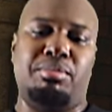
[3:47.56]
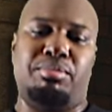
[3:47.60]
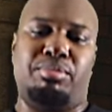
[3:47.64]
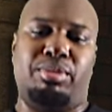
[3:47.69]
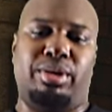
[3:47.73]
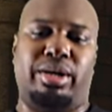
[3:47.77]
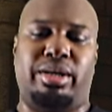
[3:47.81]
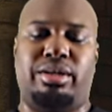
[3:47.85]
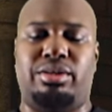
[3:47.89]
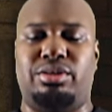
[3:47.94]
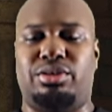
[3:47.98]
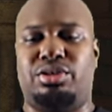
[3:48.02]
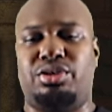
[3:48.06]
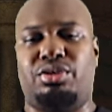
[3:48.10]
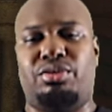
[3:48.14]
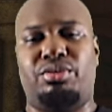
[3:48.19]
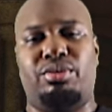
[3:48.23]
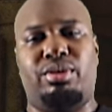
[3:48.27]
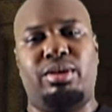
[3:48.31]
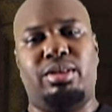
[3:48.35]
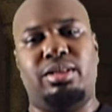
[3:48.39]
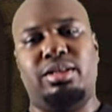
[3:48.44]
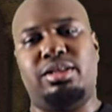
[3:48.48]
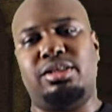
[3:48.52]
But
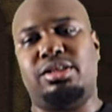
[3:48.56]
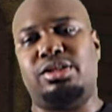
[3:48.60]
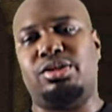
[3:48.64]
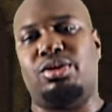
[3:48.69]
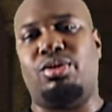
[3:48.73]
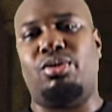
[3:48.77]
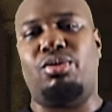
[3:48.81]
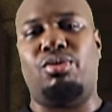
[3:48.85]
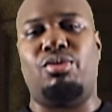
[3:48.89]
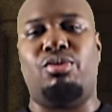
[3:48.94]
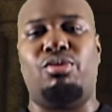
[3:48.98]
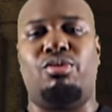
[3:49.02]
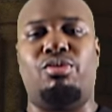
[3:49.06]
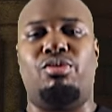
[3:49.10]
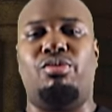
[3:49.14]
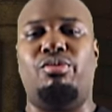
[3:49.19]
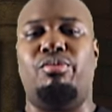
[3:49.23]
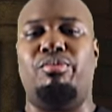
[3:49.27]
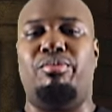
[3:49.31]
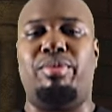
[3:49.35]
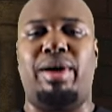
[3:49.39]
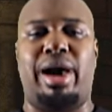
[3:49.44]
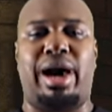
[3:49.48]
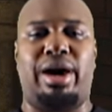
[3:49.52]
during this whole
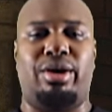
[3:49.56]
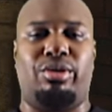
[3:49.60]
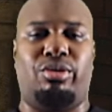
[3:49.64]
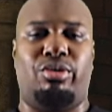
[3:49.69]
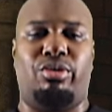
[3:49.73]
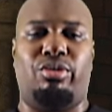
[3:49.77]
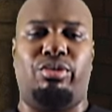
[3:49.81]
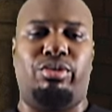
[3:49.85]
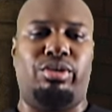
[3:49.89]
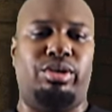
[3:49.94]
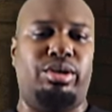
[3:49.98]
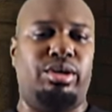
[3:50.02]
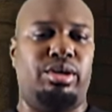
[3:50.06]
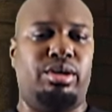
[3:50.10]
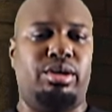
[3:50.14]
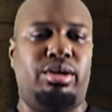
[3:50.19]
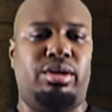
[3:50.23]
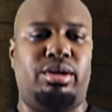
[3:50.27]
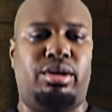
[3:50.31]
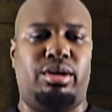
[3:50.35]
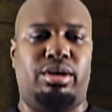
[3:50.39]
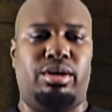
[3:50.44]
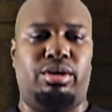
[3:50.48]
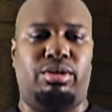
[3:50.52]
battle,
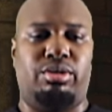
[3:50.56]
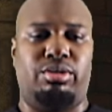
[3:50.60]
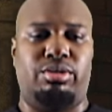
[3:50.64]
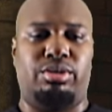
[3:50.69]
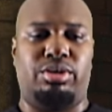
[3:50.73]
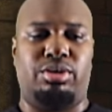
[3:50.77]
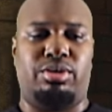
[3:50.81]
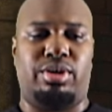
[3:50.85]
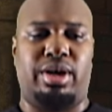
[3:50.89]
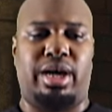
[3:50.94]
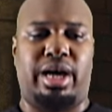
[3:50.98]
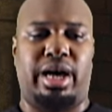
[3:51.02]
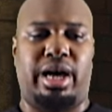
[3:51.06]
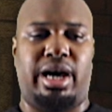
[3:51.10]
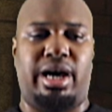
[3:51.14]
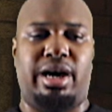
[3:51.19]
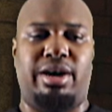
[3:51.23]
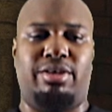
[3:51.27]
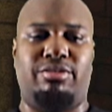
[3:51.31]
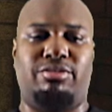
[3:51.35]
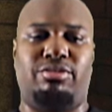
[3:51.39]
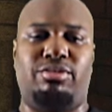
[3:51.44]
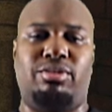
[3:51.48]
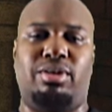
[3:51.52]
you
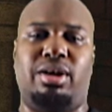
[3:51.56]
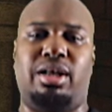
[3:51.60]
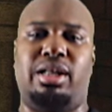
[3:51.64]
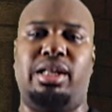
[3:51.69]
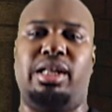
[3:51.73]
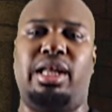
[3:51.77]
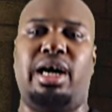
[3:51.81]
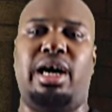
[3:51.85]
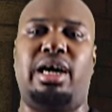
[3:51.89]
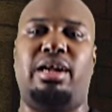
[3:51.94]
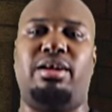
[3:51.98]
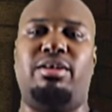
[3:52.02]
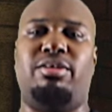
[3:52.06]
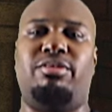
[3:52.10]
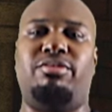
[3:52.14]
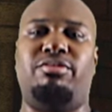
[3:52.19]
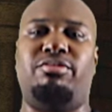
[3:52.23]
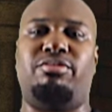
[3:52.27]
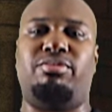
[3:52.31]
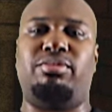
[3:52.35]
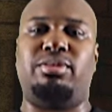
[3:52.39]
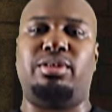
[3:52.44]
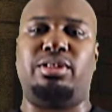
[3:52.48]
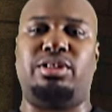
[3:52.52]
have a lot
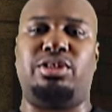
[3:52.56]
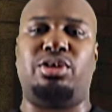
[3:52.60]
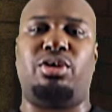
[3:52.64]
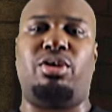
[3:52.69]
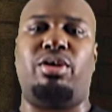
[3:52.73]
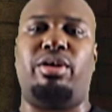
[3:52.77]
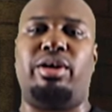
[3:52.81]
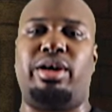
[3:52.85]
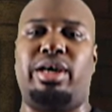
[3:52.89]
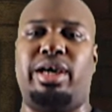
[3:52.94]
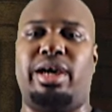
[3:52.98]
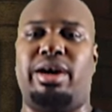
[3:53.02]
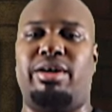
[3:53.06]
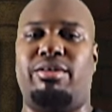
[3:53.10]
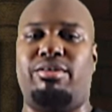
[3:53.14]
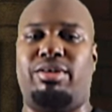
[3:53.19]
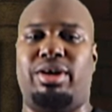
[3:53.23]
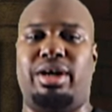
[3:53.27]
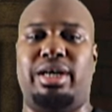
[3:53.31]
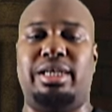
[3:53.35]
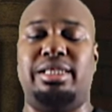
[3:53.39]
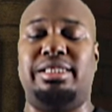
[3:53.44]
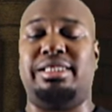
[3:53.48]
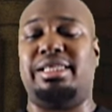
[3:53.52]
of the
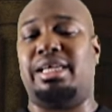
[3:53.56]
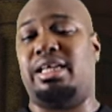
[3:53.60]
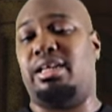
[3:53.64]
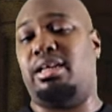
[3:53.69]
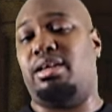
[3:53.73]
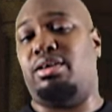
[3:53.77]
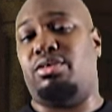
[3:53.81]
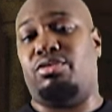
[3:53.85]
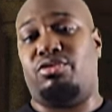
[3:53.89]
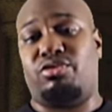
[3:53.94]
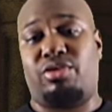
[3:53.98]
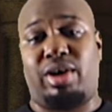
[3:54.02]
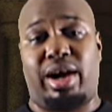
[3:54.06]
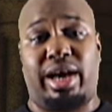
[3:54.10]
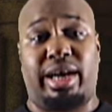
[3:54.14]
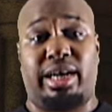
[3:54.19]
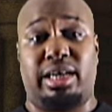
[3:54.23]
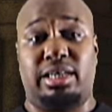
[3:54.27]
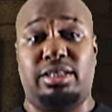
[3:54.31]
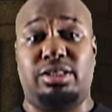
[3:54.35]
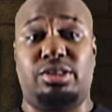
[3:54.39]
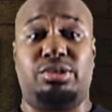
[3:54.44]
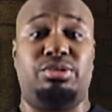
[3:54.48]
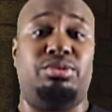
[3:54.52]
Targaryens and their
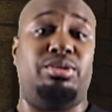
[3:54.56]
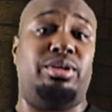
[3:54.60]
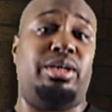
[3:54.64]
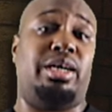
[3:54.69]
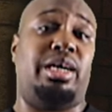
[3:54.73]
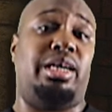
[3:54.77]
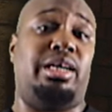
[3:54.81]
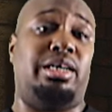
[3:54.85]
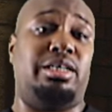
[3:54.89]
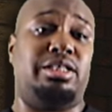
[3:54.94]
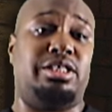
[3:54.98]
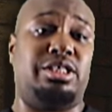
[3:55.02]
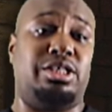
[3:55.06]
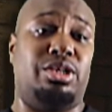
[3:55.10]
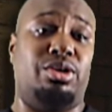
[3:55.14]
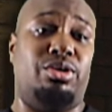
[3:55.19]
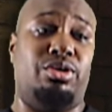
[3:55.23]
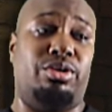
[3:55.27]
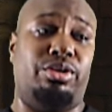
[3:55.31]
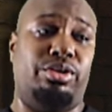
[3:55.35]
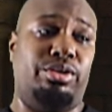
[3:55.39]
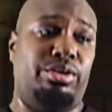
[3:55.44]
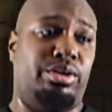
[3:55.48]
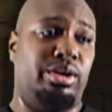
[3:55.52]
dragons who are getting
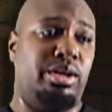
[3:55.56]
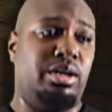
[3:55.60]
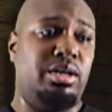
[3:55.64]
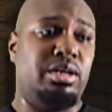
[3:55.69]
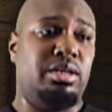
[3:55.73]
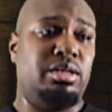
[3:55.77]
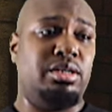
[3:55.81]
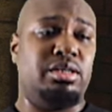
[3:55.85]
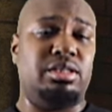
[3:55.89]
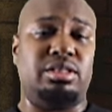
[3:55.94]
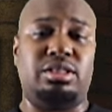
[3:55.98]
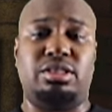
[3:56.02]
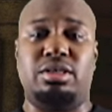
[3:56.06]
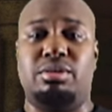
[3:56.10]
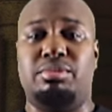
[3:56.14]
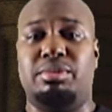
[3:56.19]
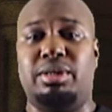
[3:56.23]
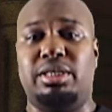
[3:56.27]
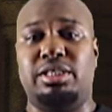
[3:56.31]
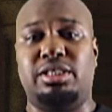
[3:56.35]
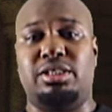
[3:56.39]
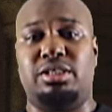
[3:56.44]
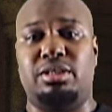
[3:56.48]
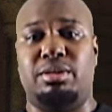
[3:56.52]
slaughtered, so
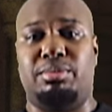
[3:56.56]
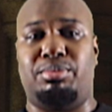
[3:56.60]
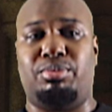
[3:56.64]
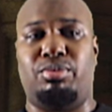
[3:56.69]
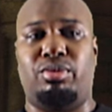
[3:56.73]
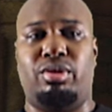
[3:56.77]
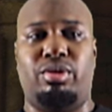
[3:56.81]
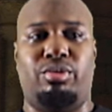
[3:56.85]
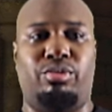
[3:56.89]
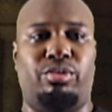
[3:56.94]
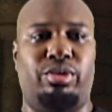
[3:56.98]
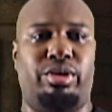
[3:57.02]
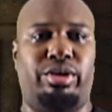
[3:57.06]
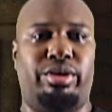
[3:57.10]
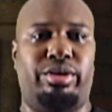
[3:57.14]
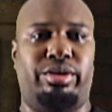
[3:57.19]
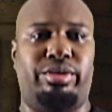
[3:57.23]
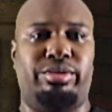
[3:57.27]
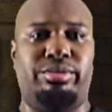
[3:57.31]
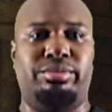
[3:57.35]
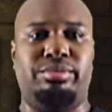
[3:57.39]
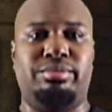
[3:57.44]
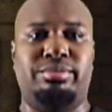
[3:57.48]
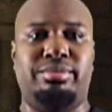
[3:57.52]
much to the point
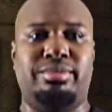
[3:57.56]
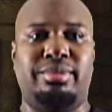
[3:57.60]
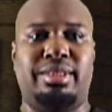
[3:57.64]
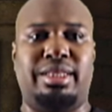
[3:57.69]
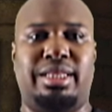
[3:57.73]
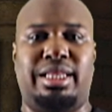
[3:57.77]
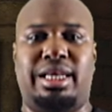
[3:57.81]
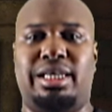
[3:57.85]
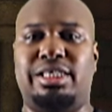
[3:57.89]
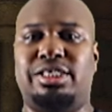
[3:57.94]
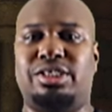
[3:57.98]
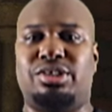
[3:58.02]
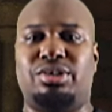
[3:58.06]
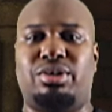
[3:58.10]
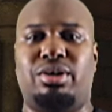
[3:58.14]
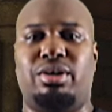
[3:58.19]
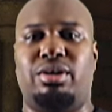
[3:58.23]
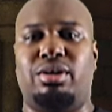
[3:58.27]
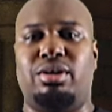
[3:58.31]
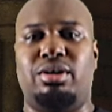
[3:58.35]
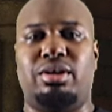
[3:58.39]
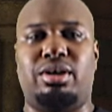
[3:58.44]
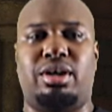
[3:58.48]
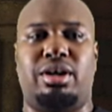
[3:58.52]
where they
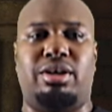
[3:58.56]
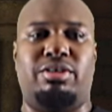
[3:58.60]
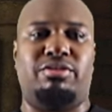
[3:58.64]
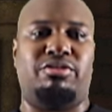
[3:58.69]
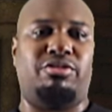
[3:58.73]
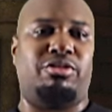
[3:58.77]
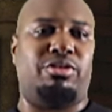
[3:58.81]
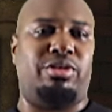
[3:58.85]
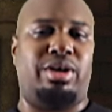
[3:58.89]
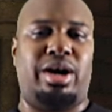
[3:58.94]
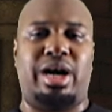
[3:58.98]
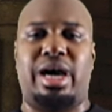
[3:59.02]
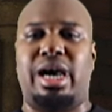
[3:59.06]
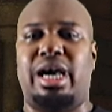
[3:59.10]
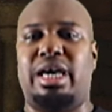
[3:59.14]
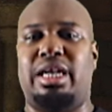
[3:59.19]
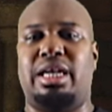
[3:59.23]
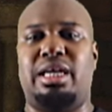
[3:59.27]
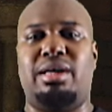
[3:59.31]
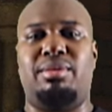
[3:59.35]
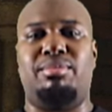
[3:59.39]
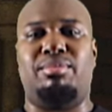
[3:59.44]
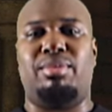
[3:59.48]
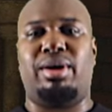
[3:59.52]
start looking for
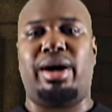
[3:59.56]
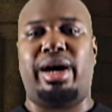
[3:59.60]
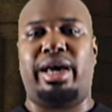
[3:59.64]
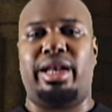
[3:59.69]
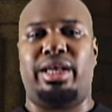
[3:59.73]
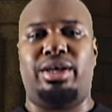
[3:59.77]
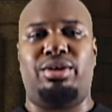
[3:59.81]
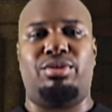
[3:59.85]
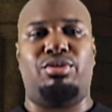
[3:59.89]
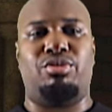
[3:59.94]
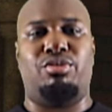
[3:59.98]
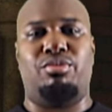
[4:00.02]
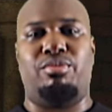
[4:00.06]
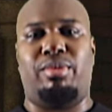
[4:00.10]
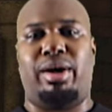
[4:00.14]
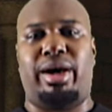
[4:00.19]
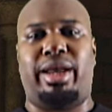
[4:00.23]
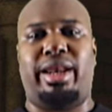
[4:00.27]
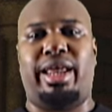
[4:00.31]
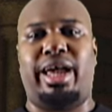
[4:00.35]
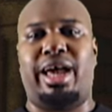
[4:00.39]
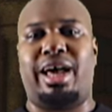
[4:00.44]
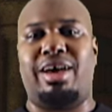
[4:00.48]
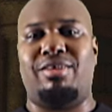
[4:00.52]
anybody who
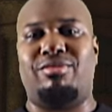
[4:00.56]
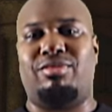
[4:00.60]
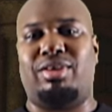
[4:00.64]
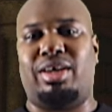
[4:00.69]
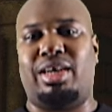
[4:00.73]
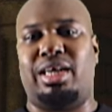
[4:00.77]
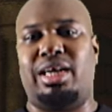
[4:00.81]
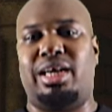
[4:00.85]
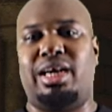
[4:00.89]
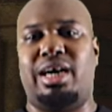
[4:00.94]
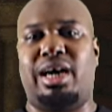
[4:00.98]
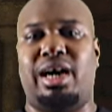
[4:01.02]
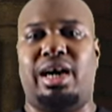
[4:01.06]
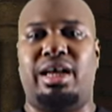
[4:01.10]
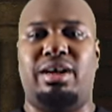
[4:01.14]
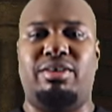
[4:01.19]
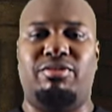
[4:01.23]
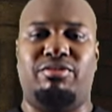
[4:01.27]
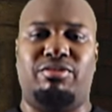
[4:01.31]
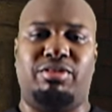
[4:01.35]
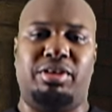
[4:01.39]
might have any kind of